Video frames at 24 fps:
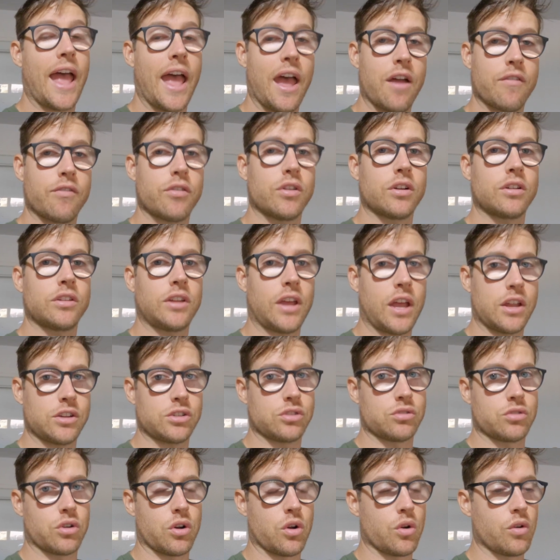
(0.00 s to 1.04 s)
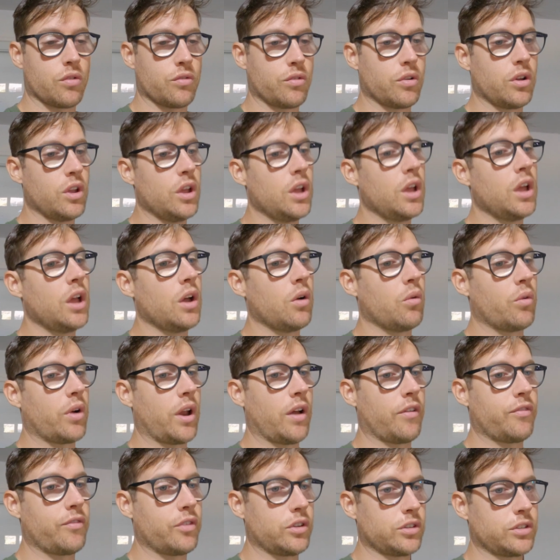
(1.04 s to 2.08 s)
ever test drove when
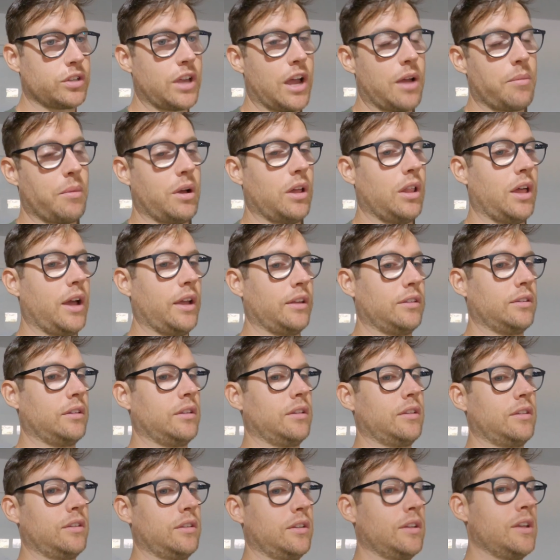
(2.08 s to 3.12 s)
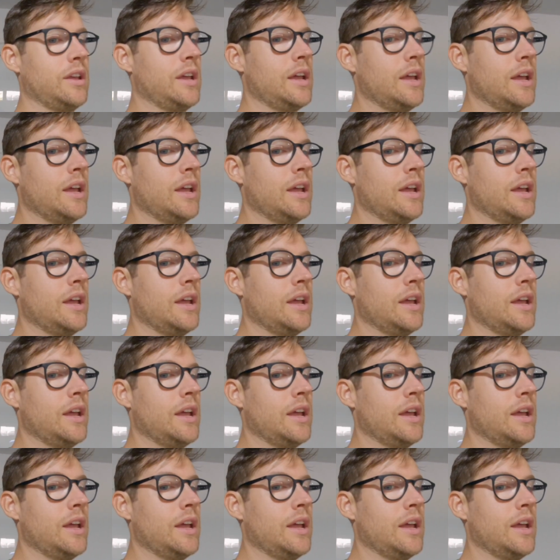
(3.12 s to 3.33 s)
I first got my license.